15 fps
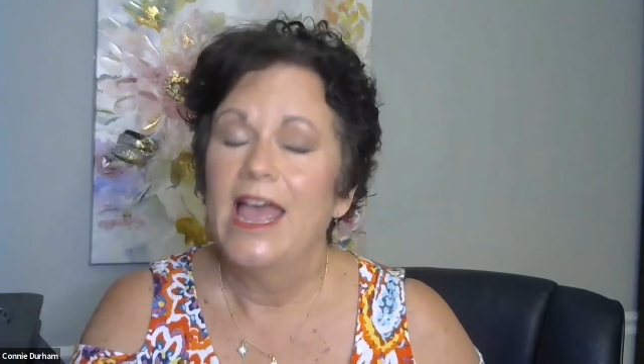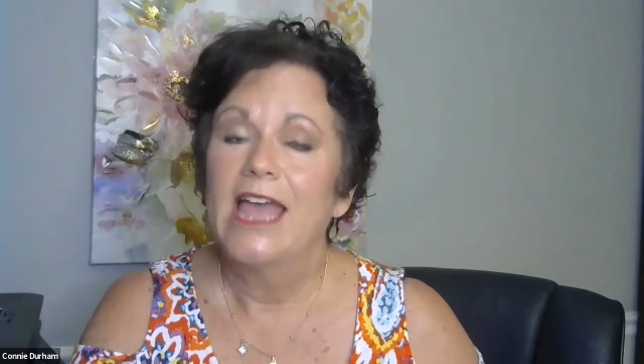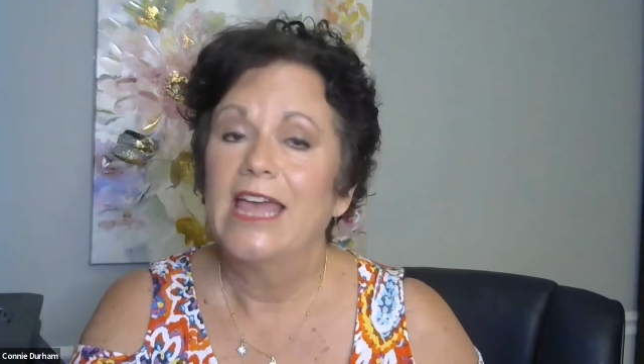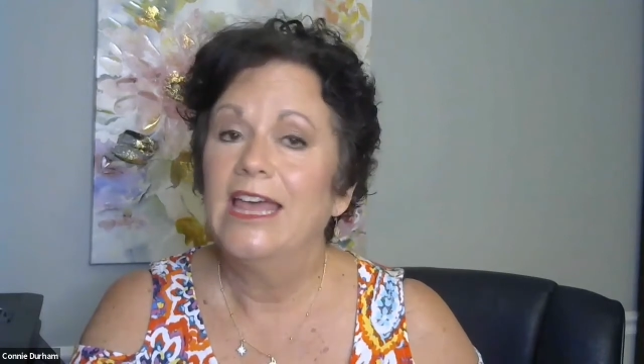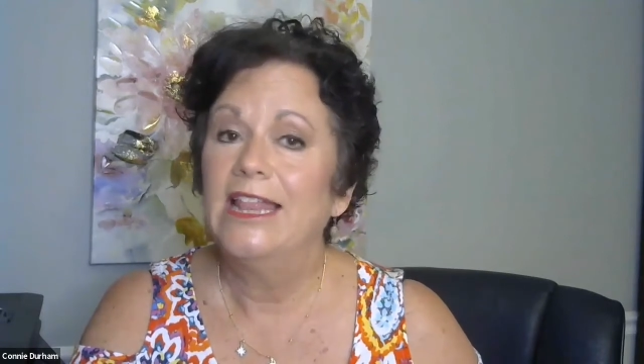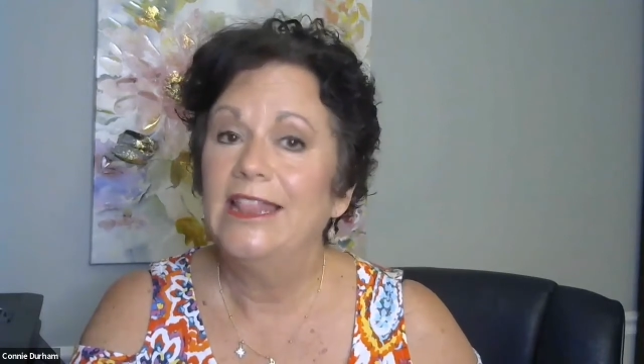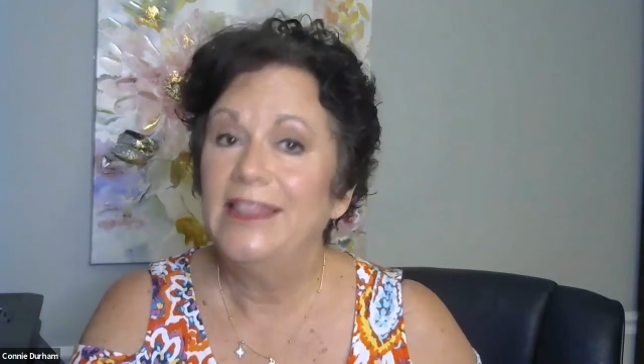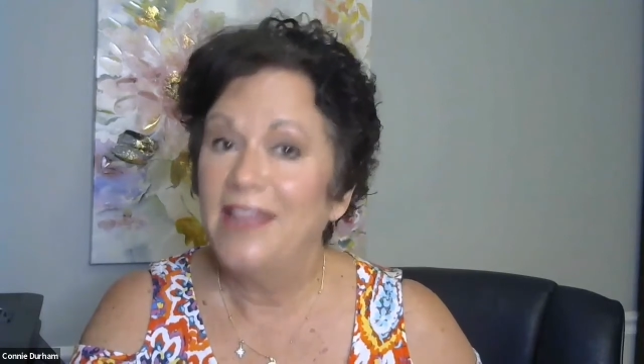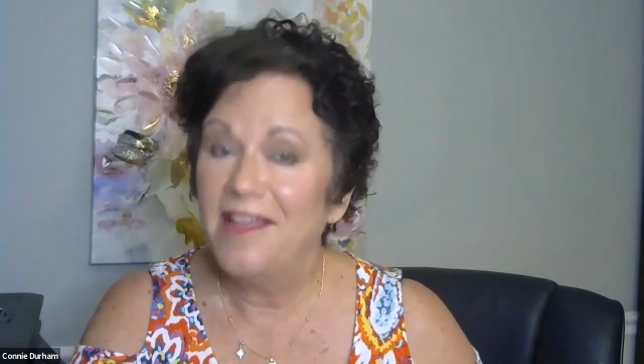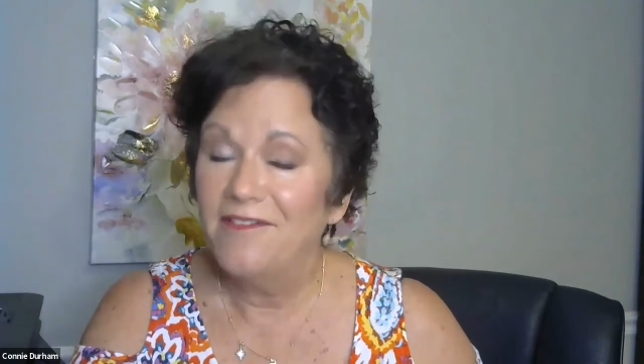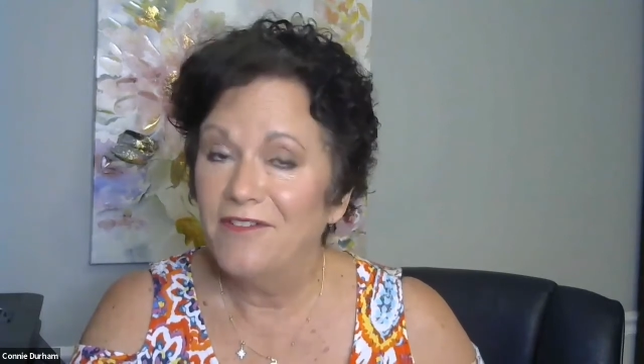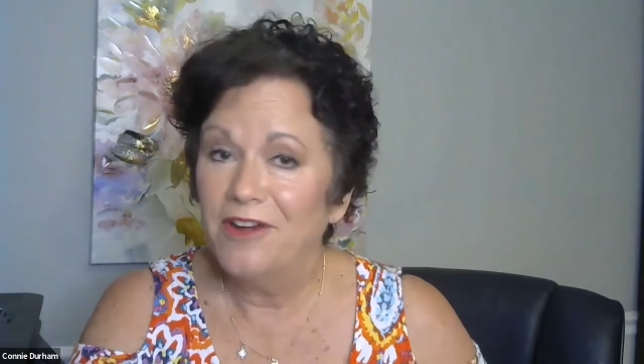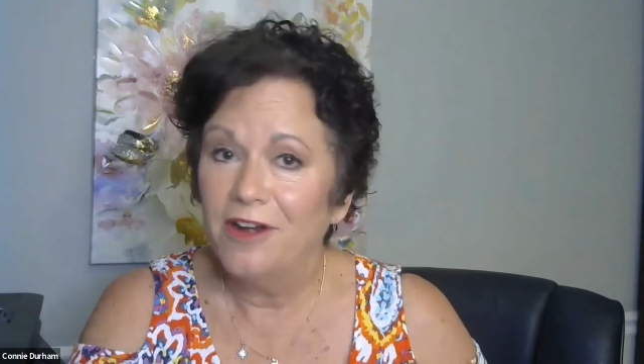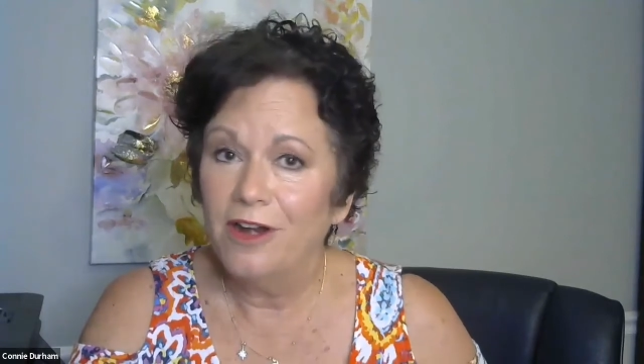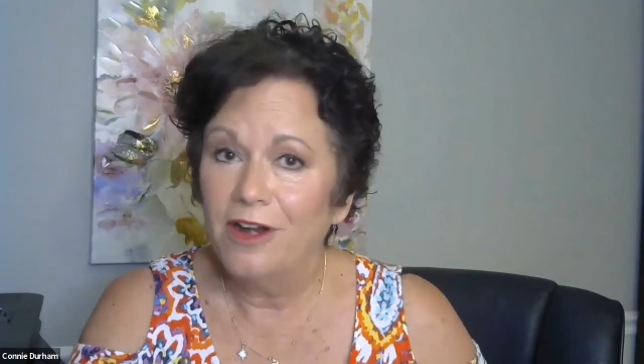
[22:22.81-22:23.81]

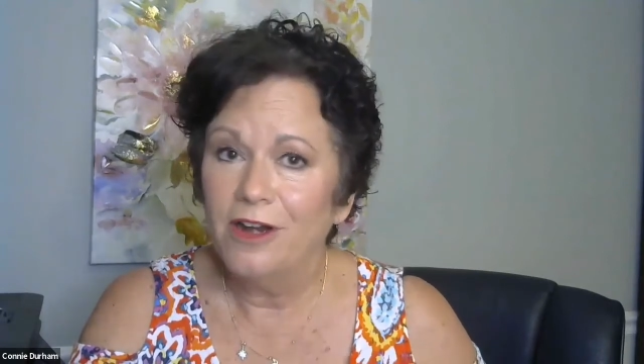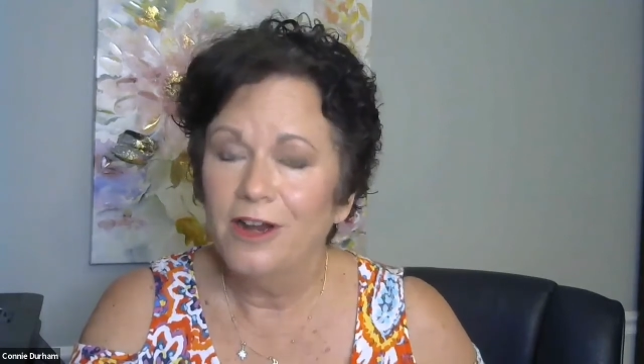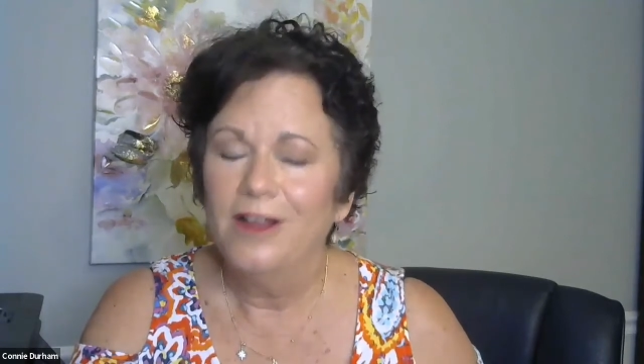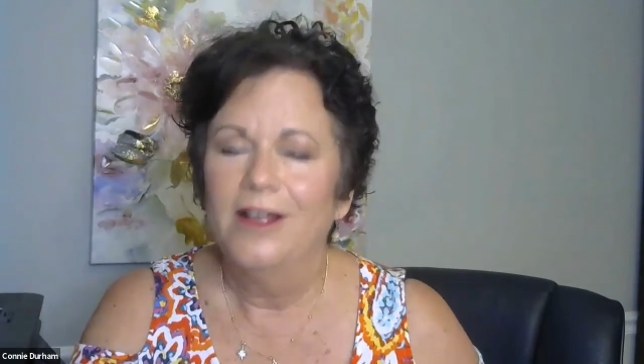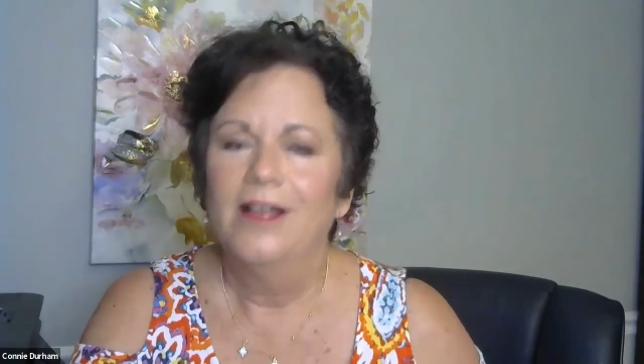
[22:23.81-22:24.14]
Clever